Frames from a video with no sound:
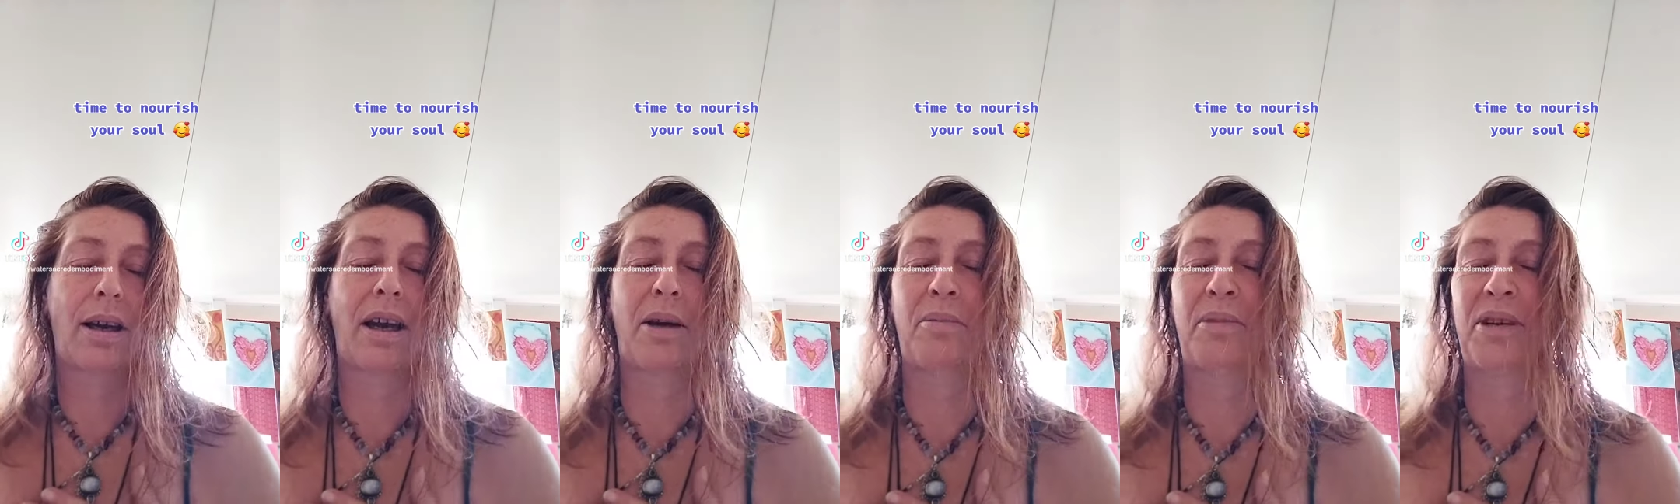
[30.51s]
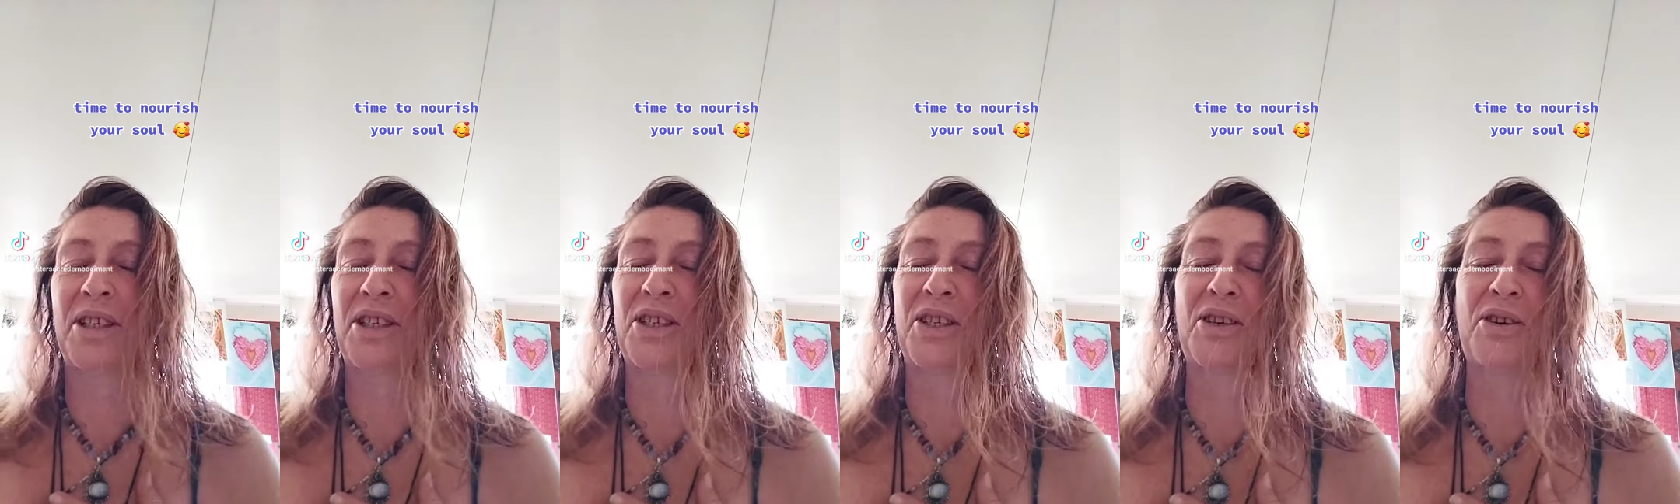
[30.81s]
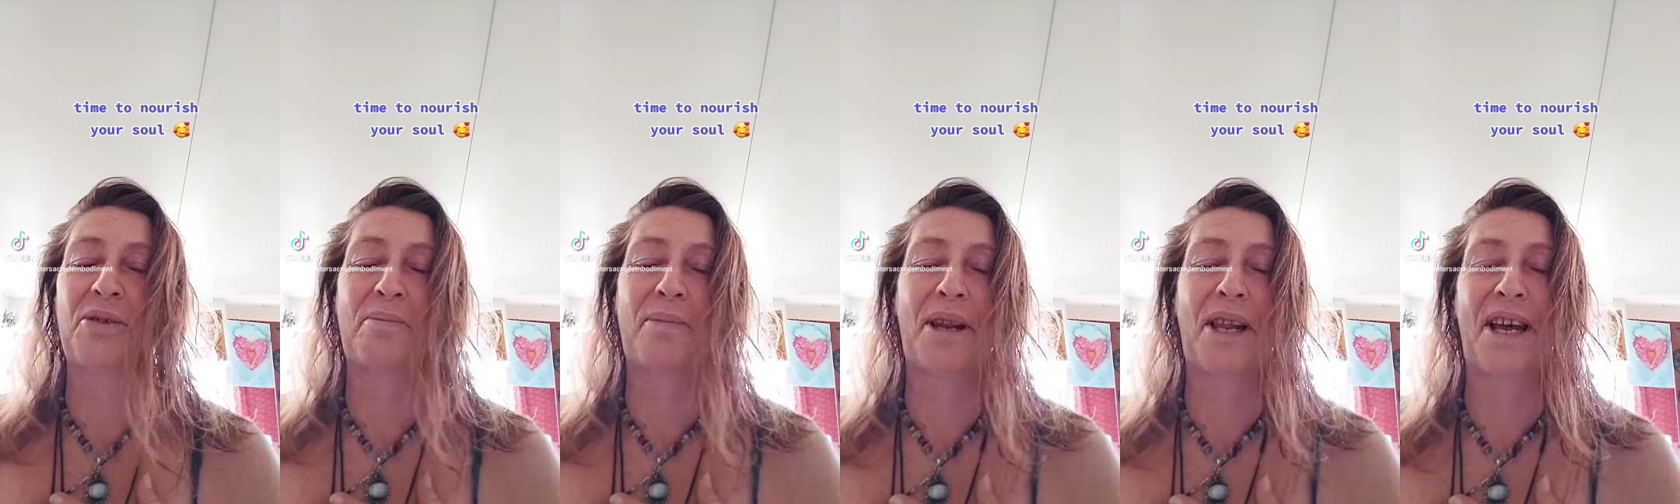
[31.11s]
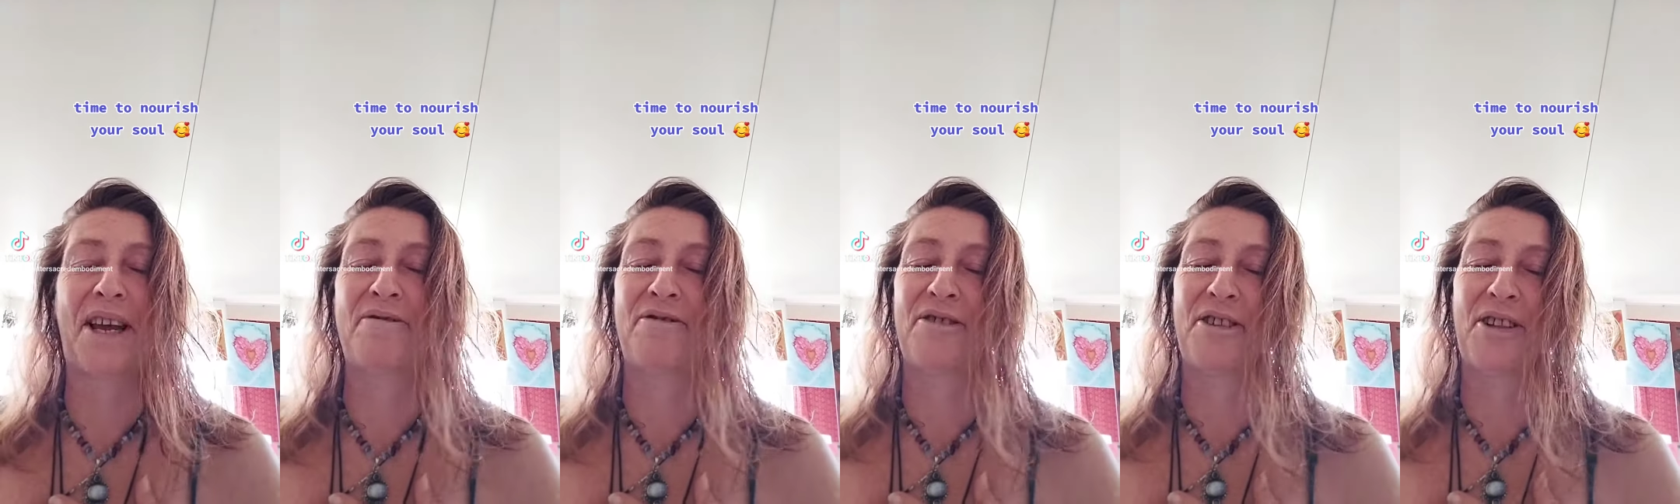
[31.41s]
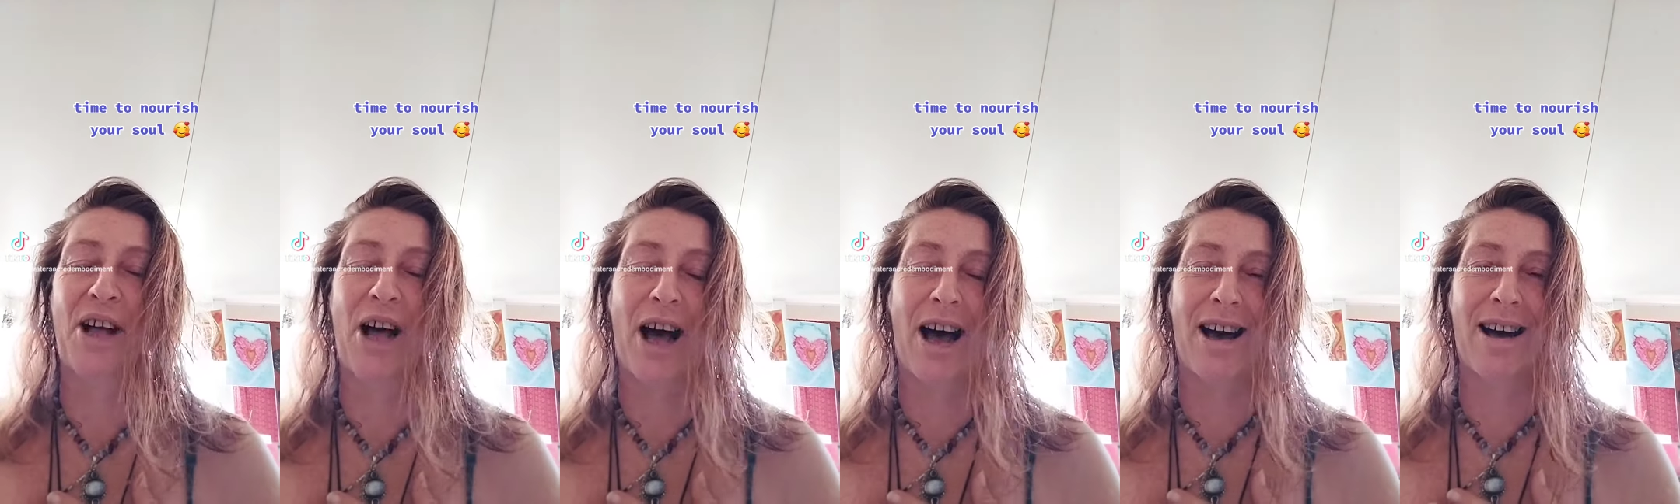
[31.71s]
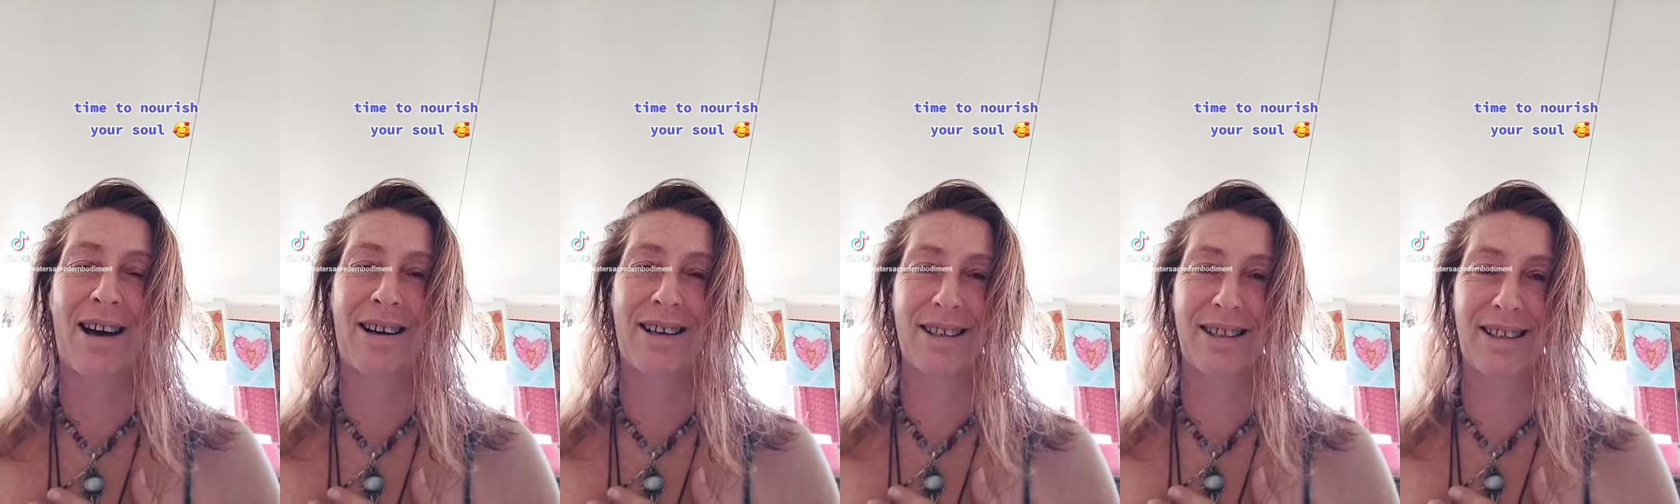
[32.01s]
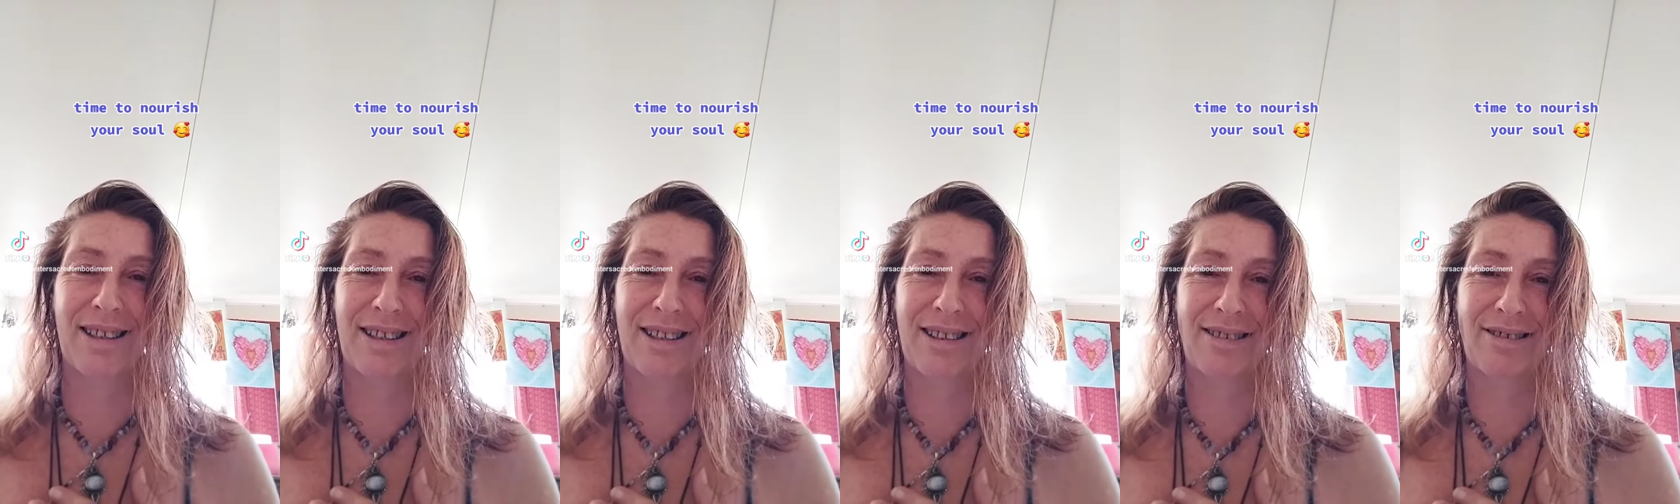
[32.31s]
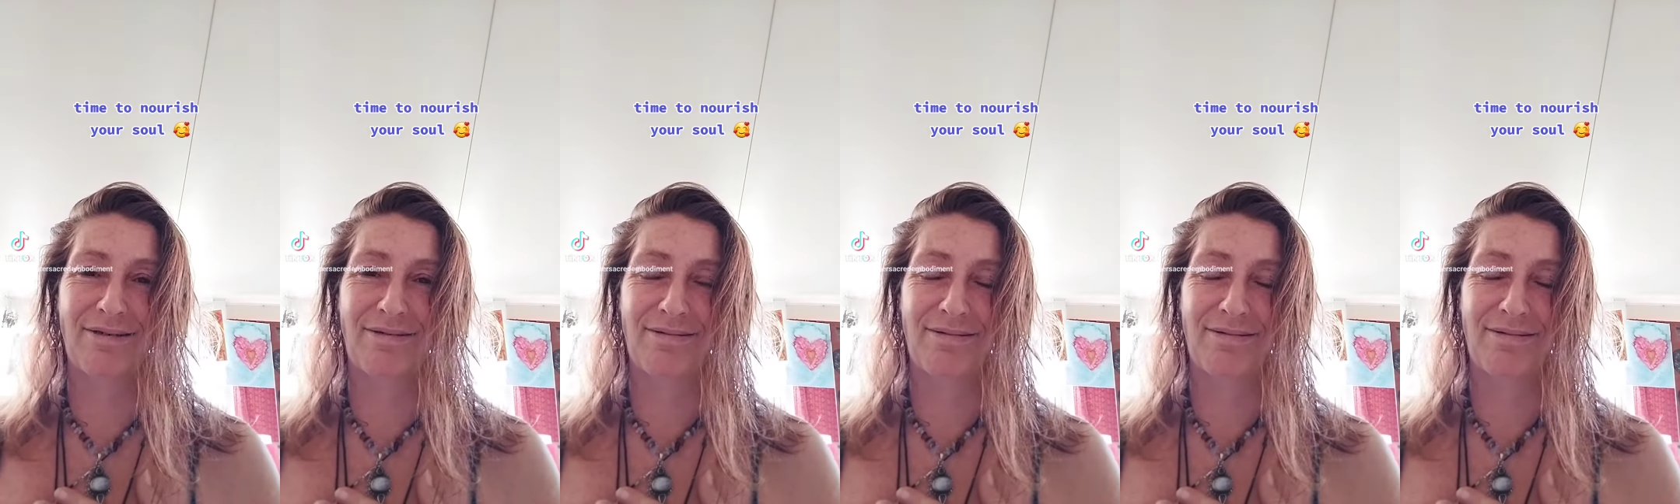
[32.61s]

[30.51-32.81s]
Come into your playful hearts.